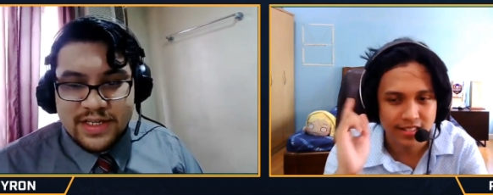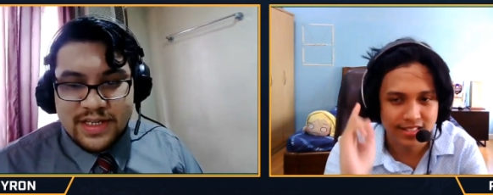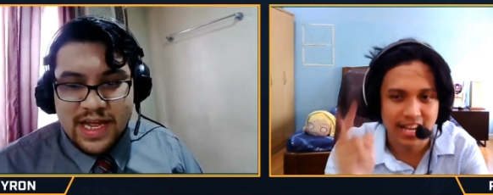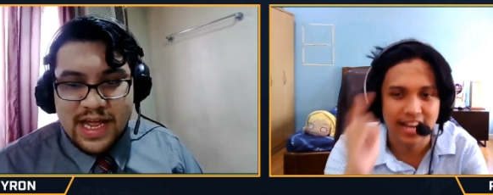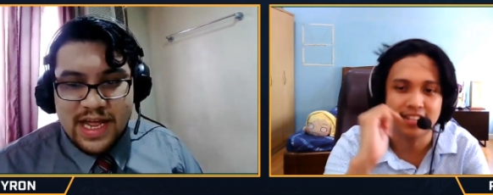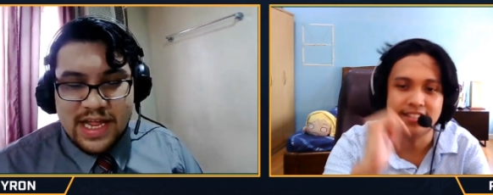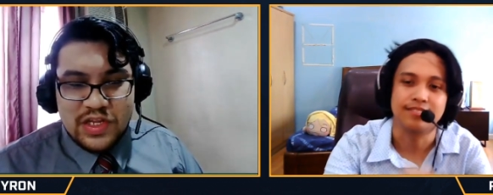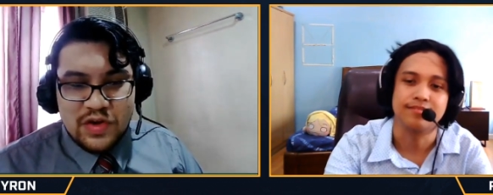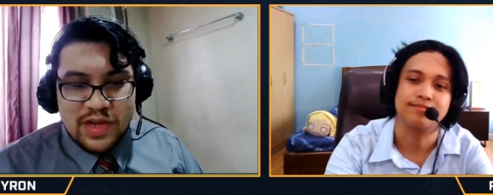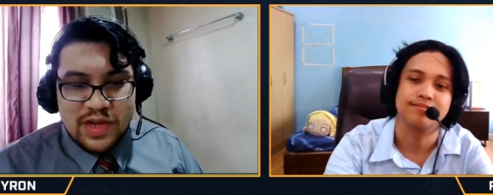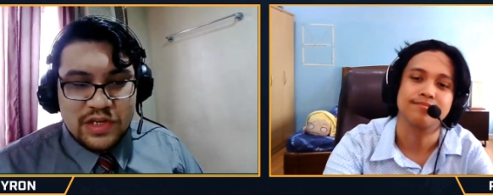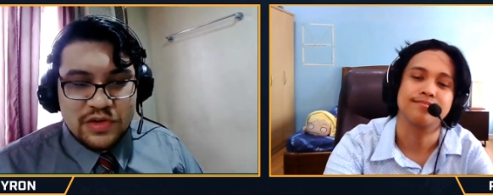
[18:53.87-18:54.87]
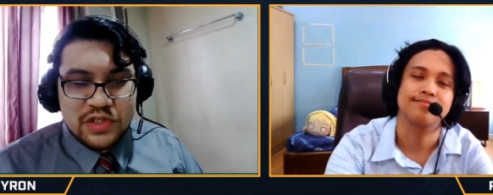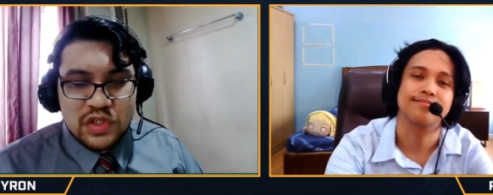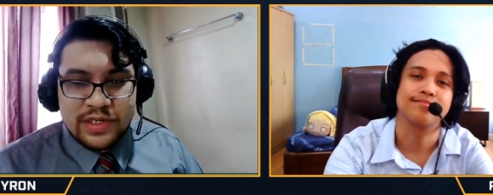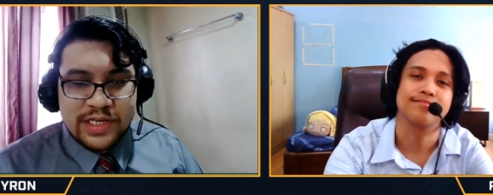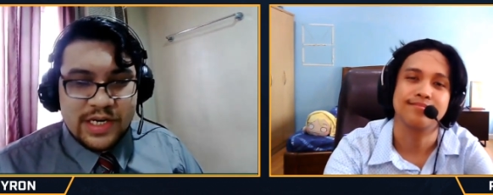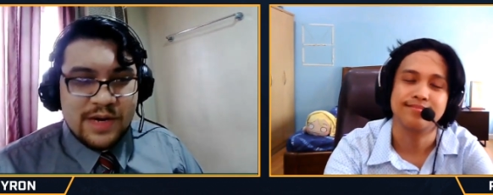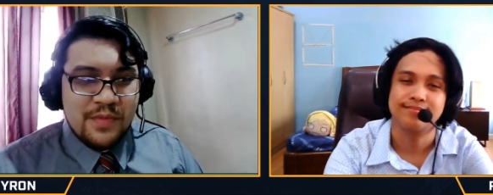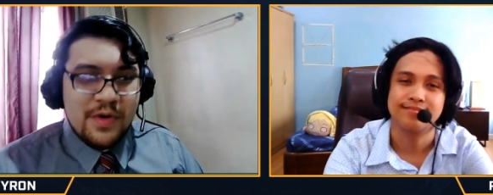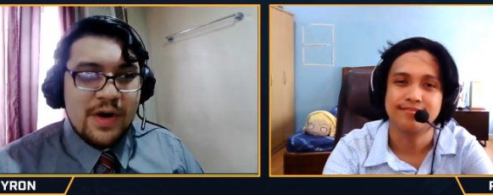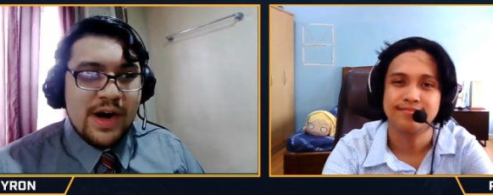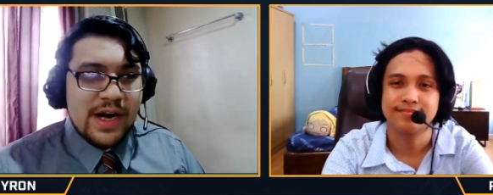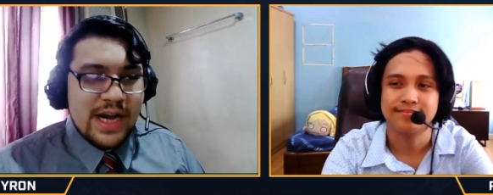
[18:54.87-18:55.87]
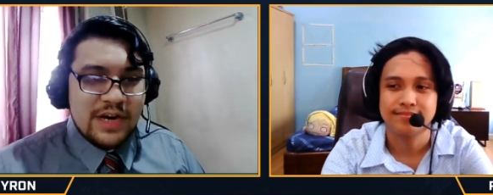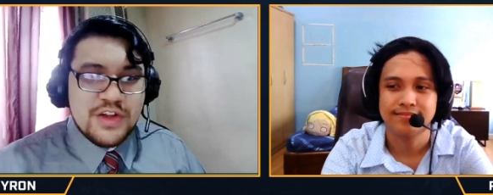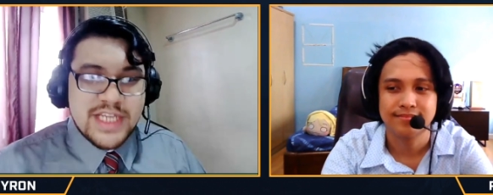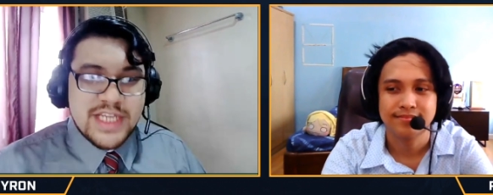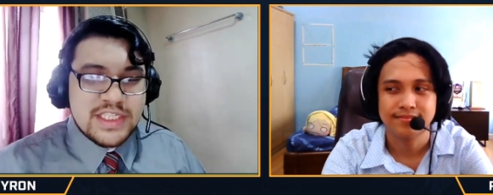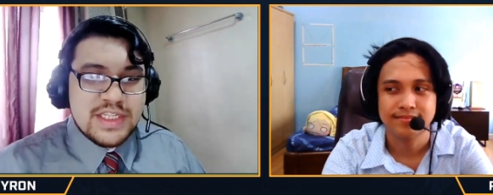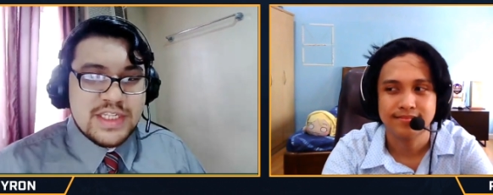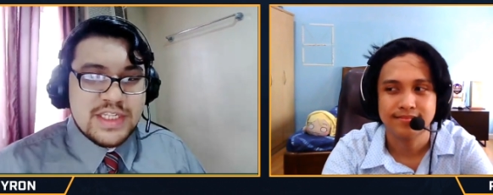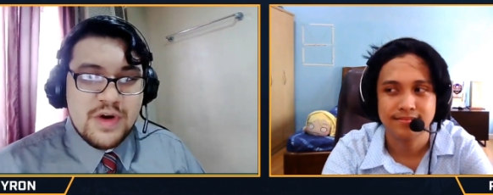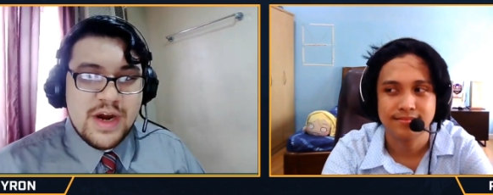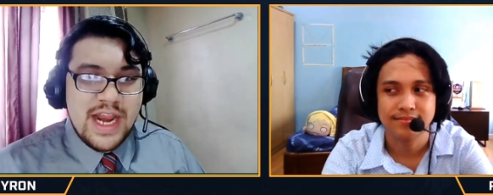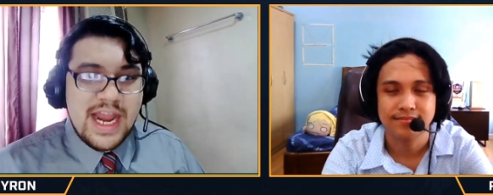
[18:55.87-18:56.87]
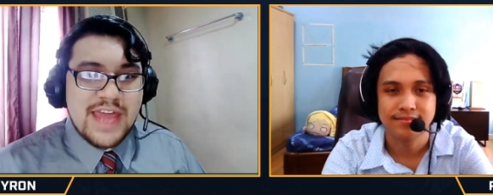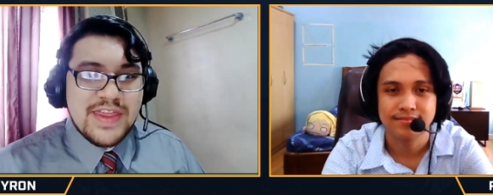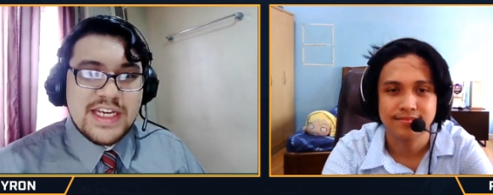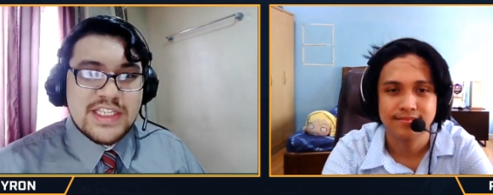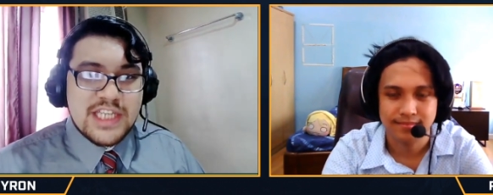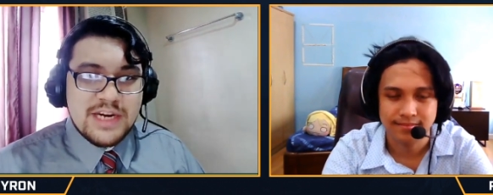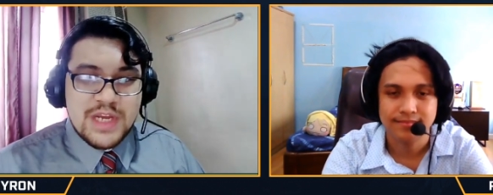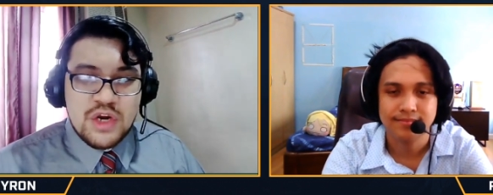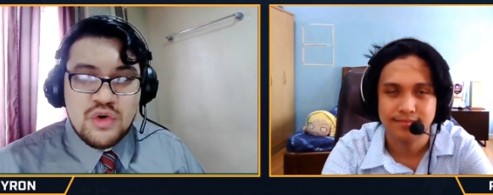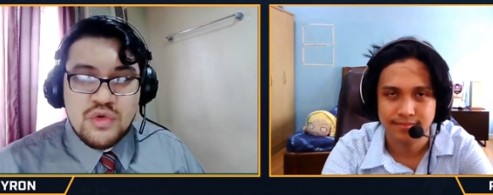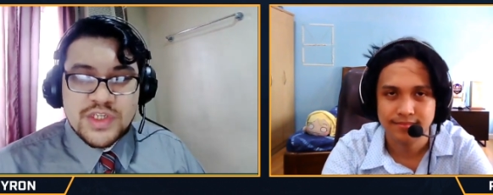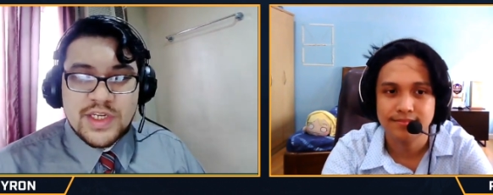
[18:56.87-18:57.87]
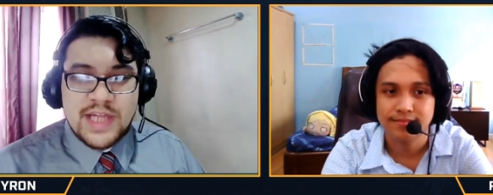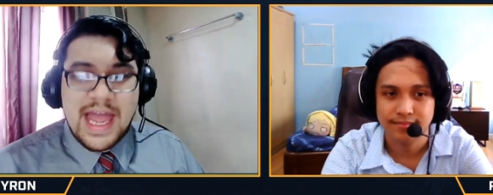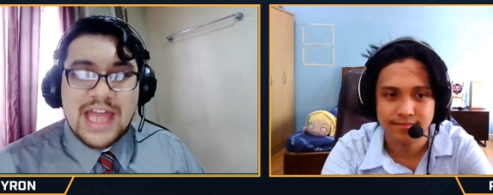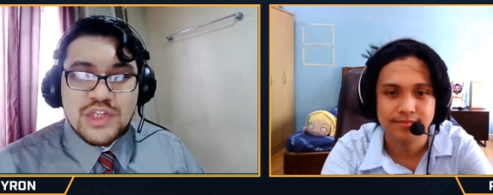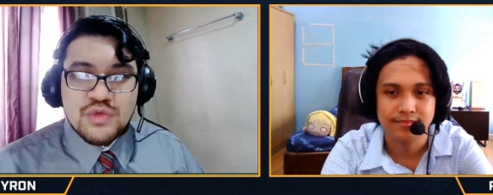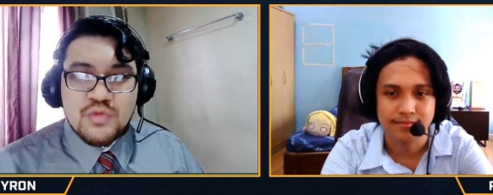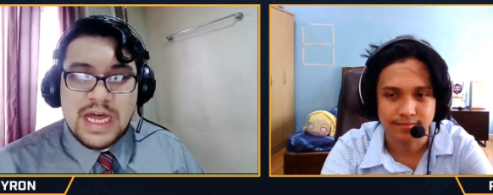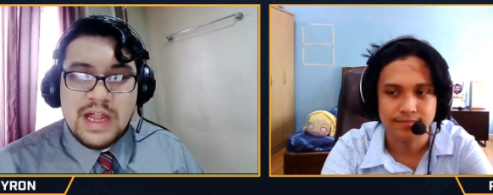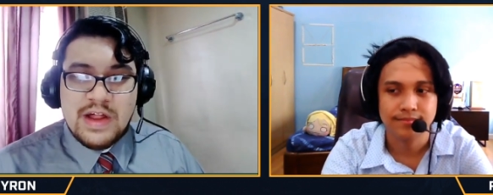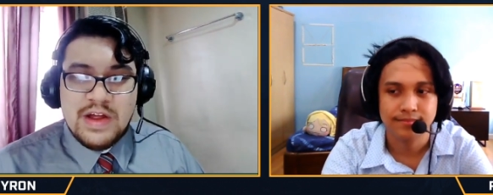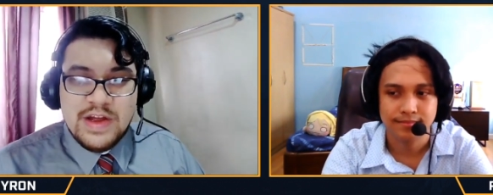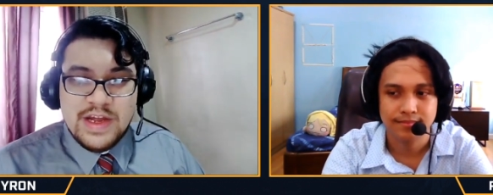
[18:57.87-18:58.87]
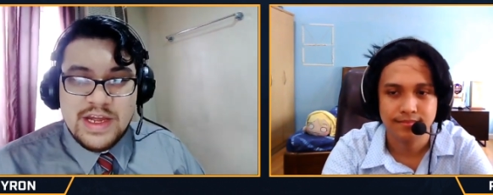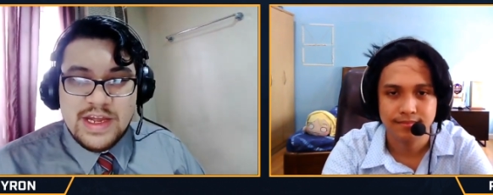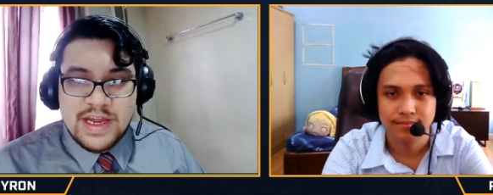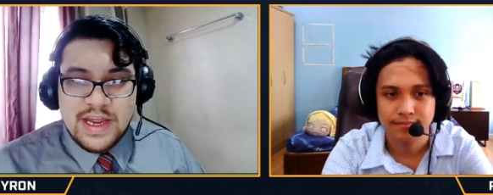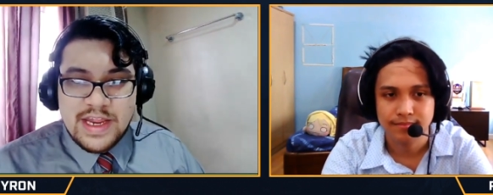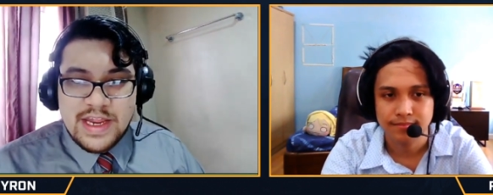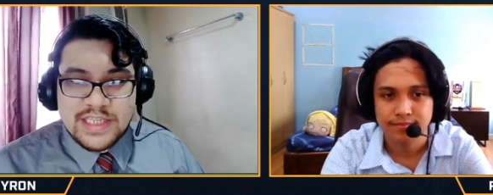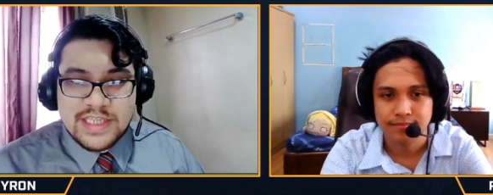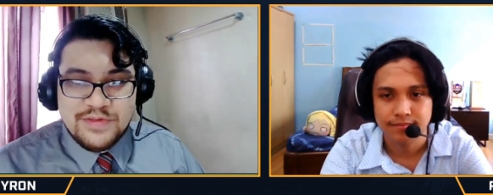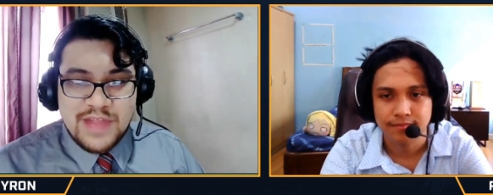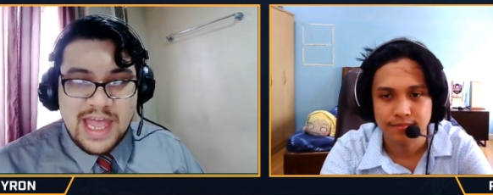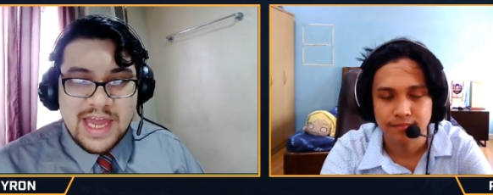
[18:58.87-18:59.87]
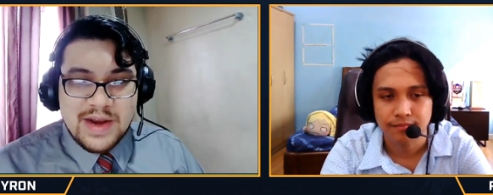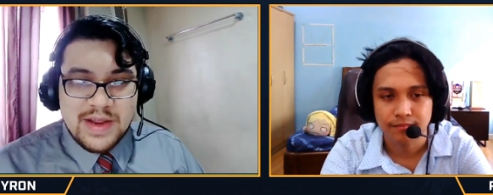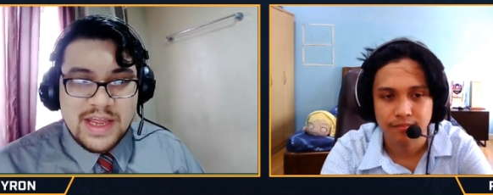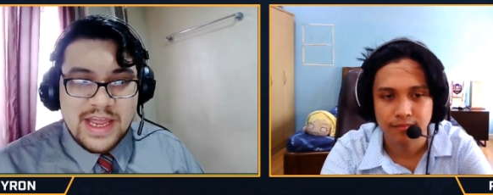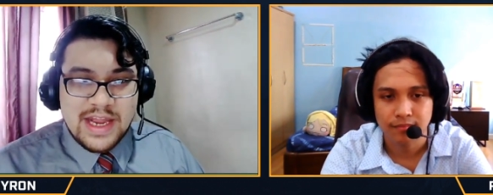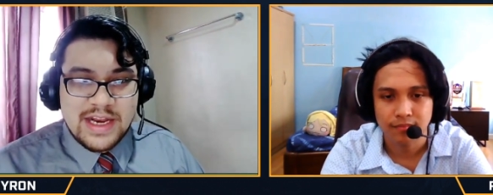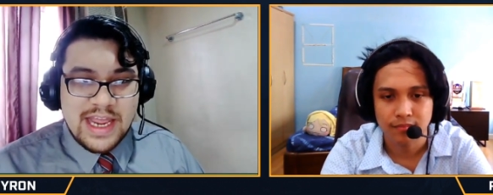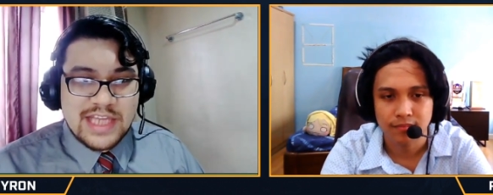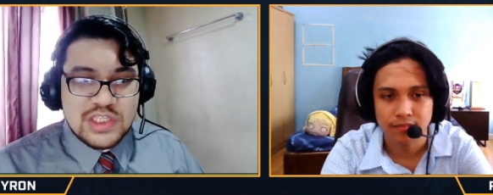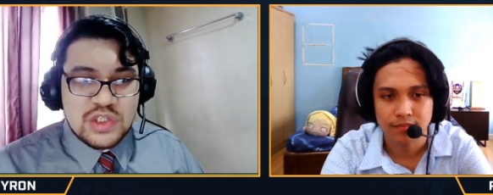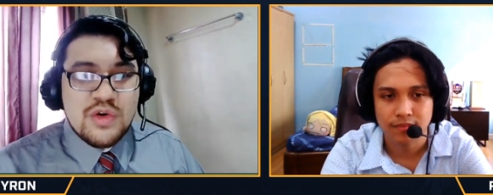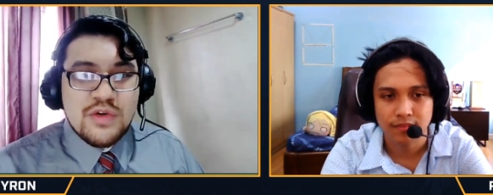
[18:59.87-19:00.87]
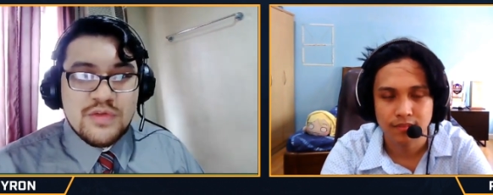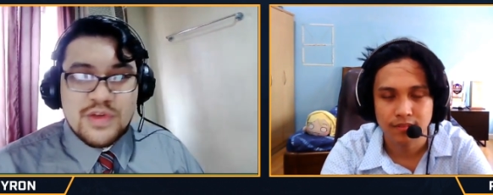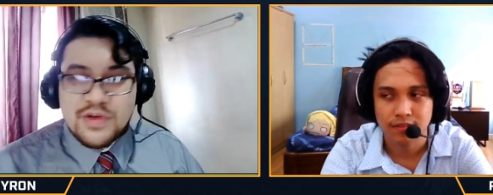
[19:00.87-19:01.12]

Speaker 1: exactly. that you can use to clear the board and contest the board. And I think that's going to be crucial as well. Instead of the and he has two of